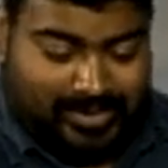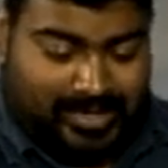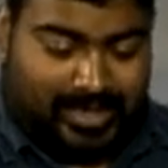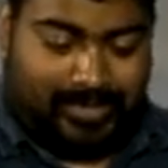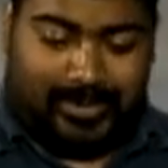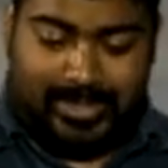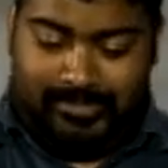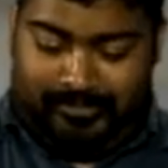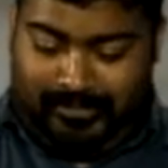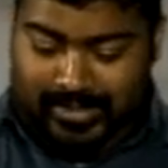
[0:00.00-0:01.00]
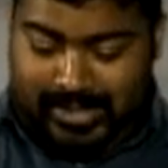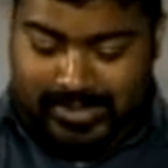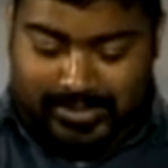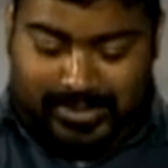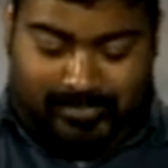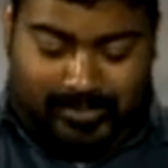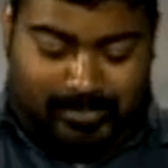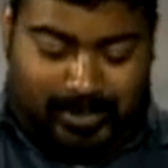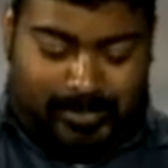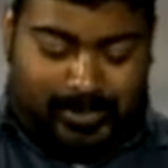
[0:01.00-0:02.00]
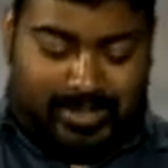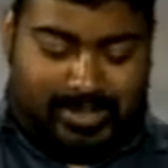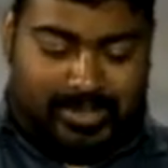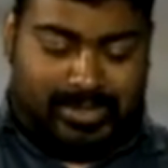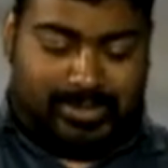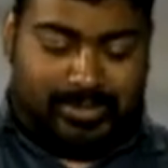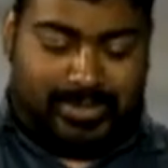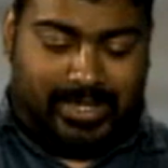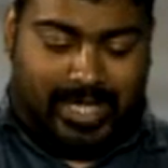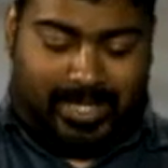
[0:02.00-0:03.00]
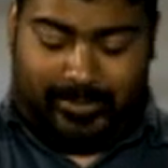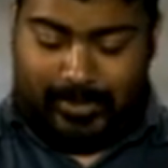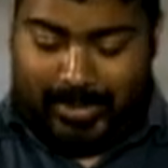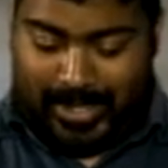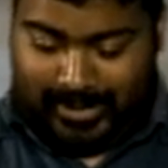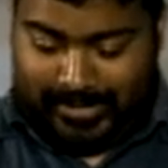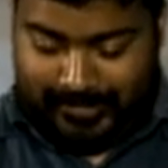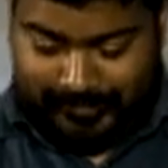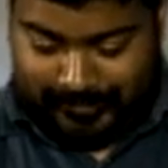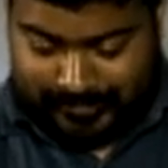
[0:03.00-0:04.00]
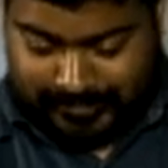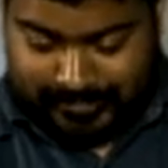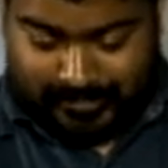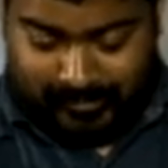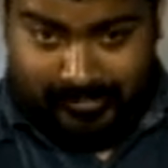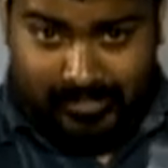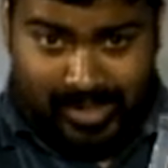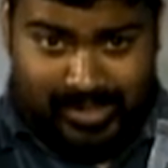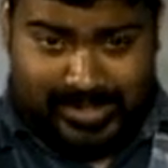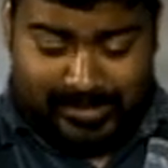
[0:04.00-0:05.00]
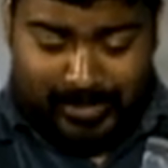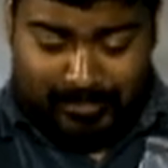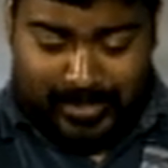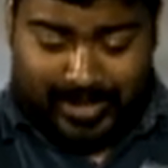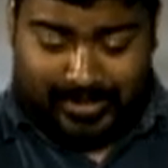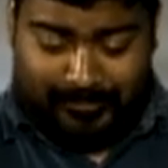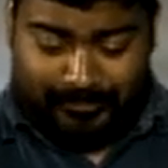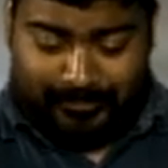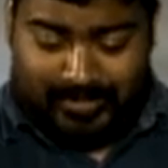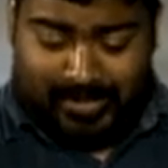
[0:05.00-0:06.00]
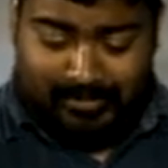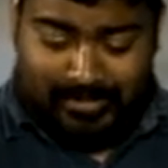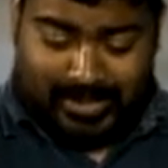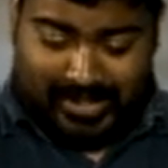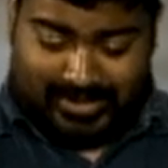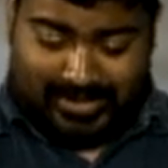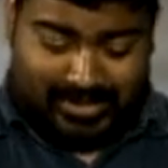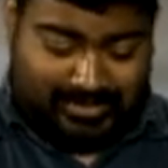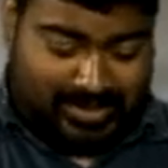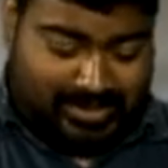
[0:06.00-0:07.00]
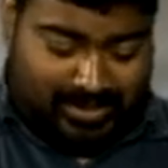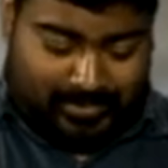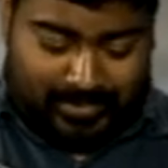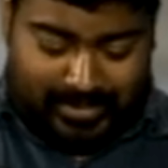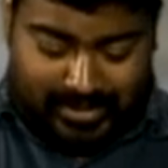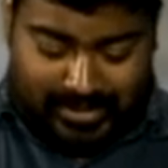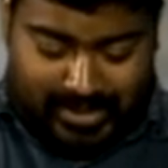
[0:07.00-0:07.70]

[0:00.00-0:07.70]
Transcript: The second one is also from Computeractive and it's called the Aqua Pack. It's a bit bigger, but that allows it to hold